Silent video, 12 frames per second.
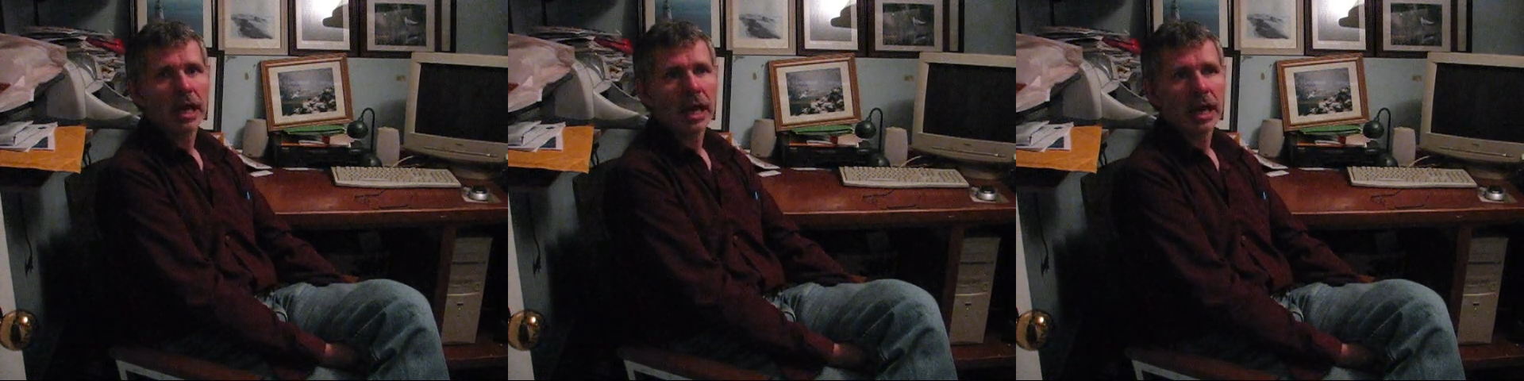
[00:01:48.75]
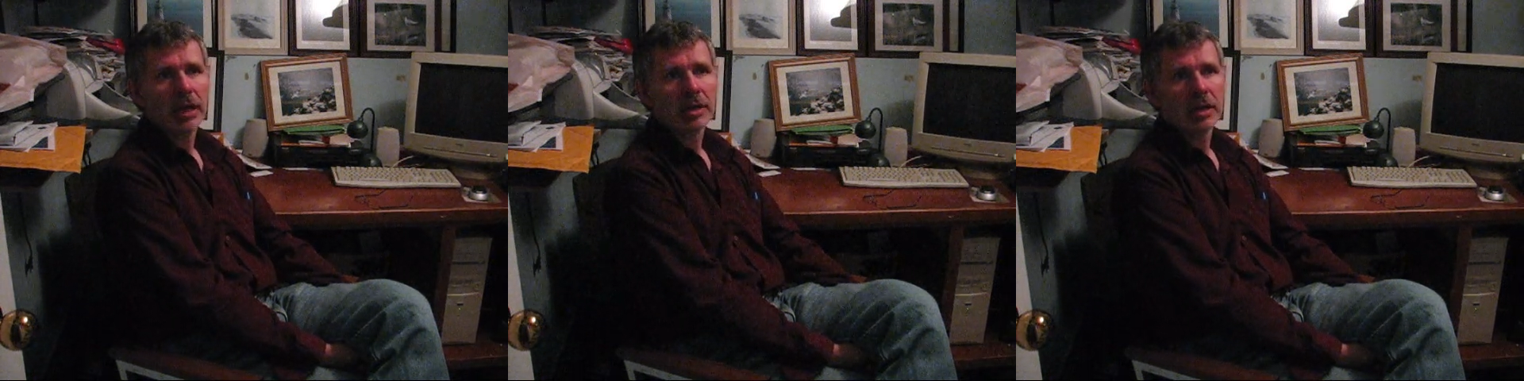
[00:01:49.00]

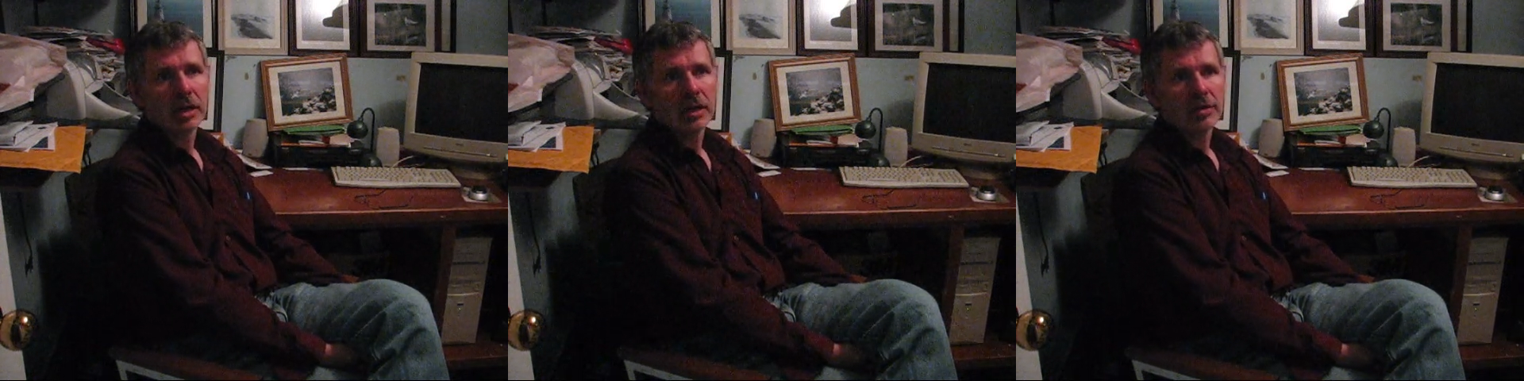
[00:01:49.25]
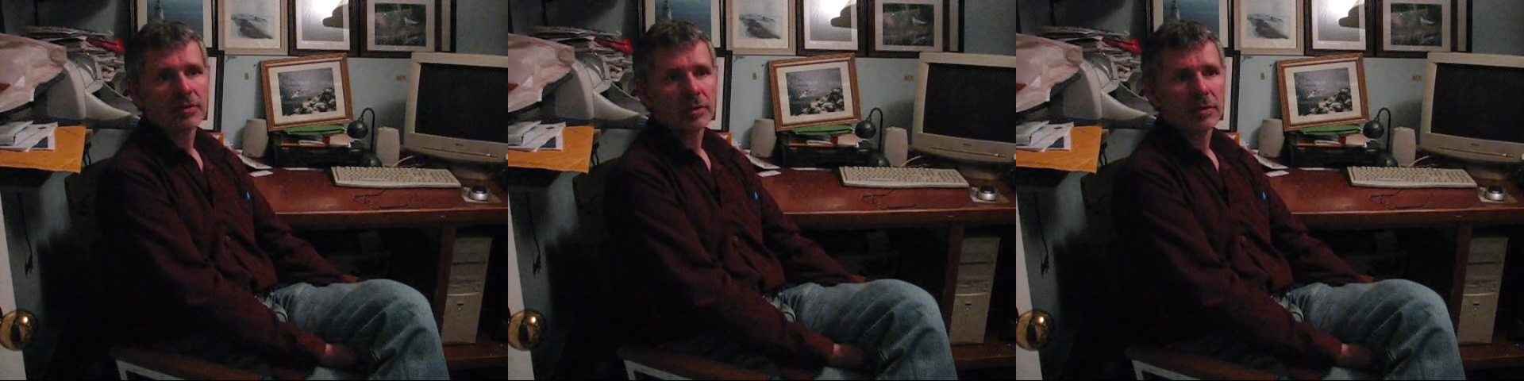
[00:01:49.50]
and
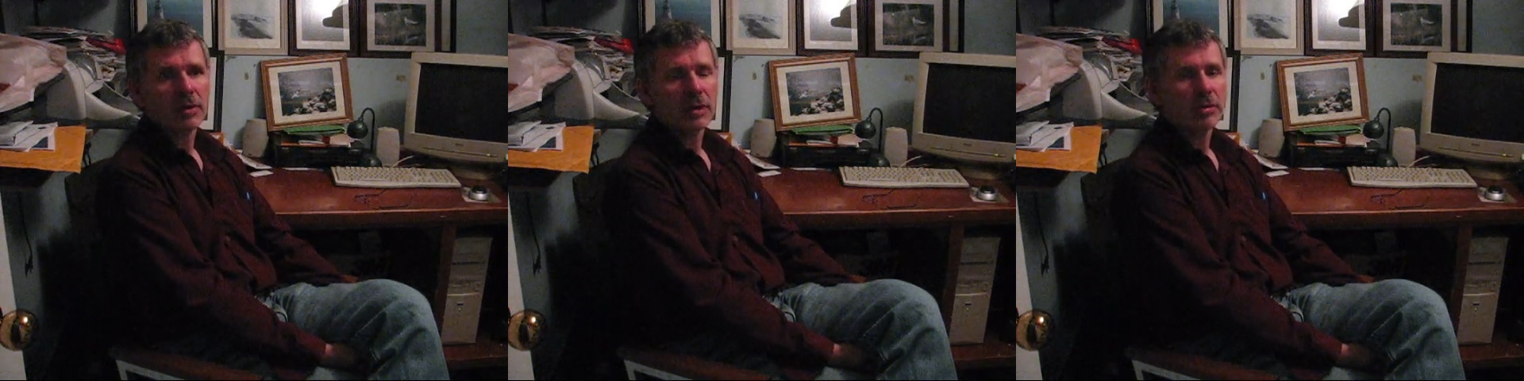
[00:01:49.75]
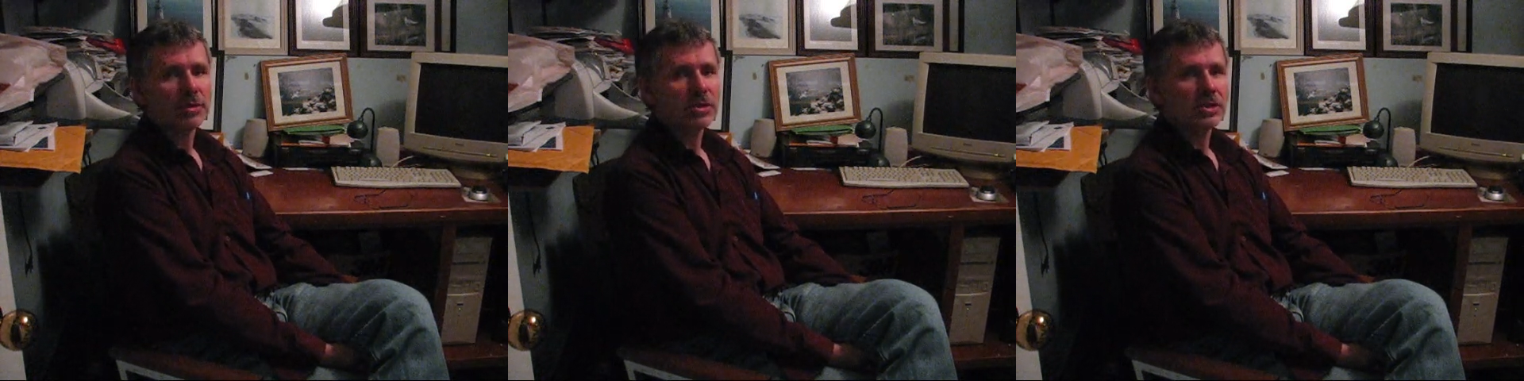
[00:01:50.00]
uh, record
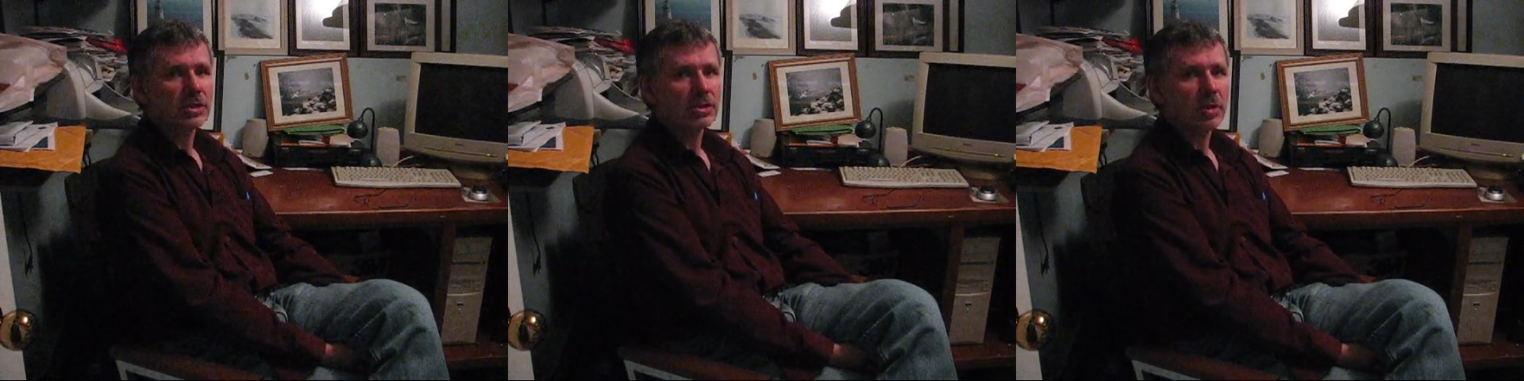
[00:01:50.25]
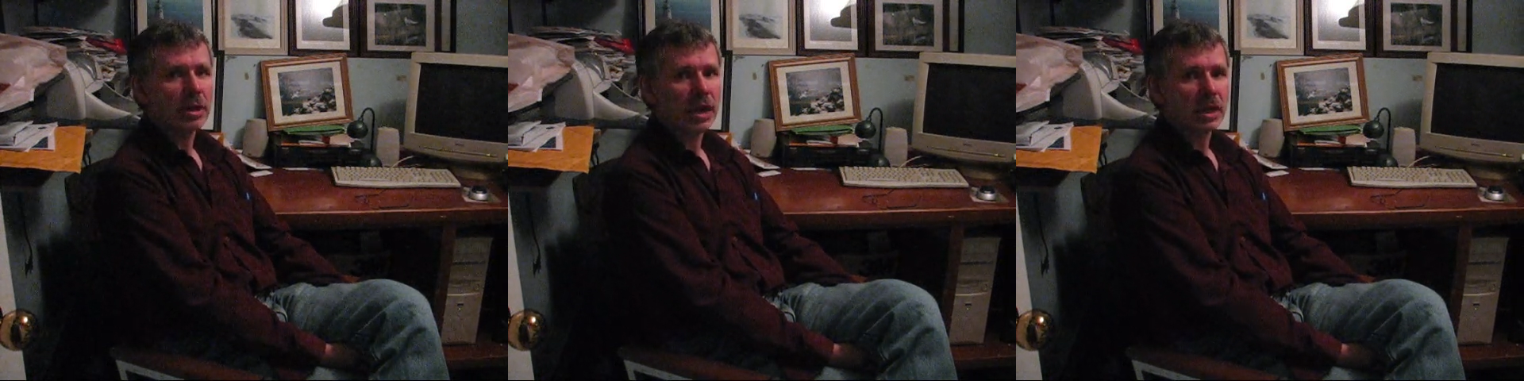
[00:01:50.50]
images the
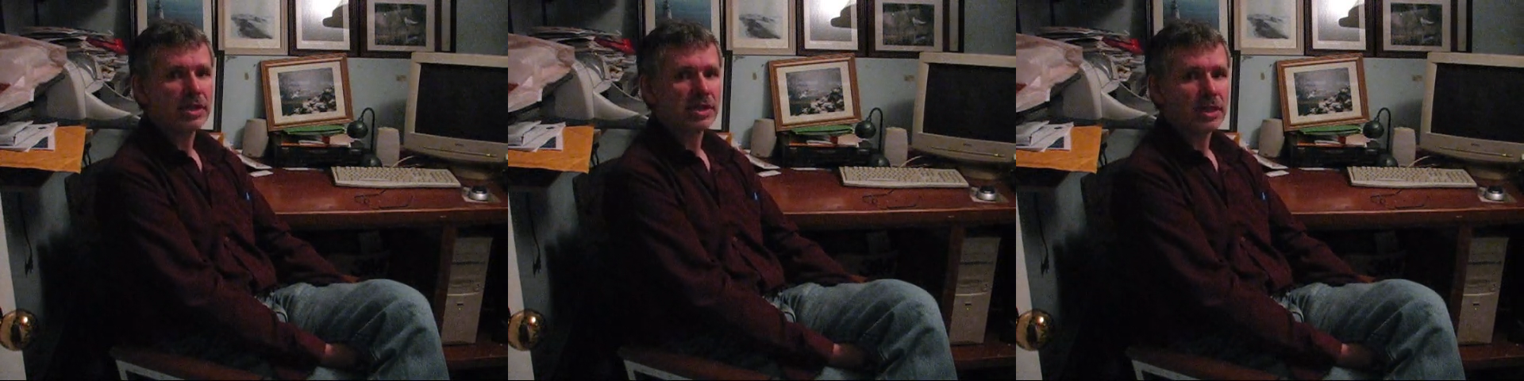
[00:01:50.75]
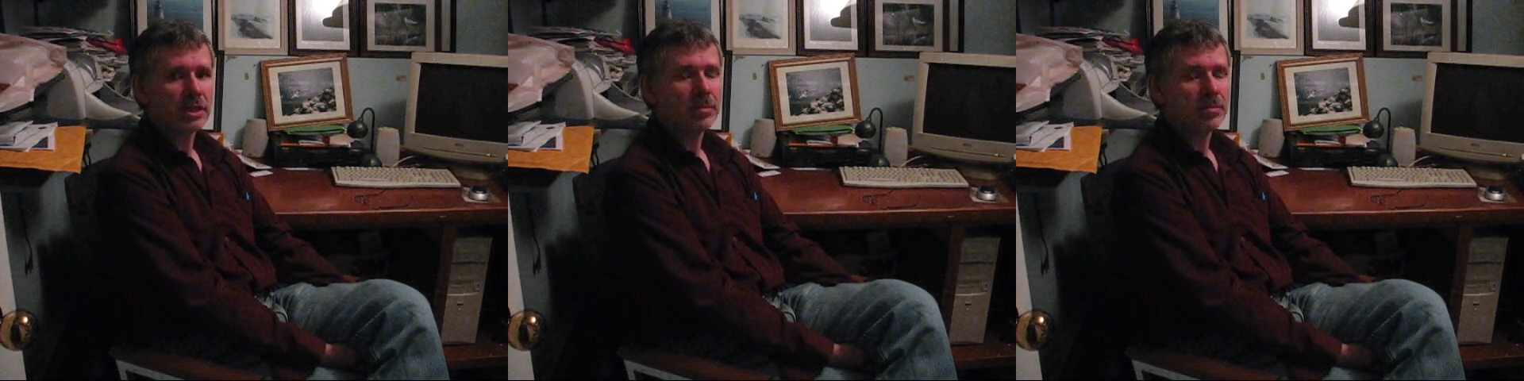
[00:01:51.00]
way I
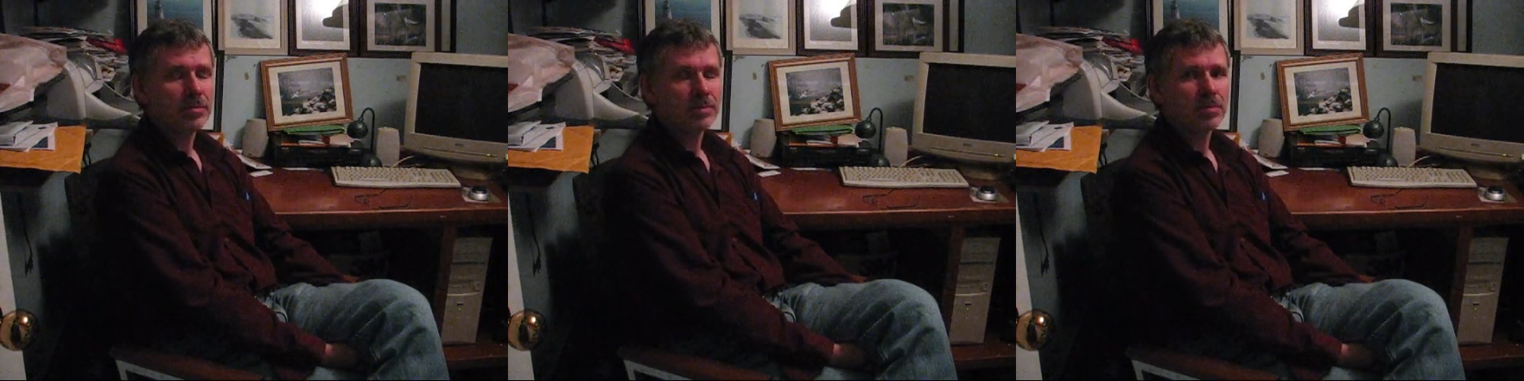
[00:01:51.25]
see them.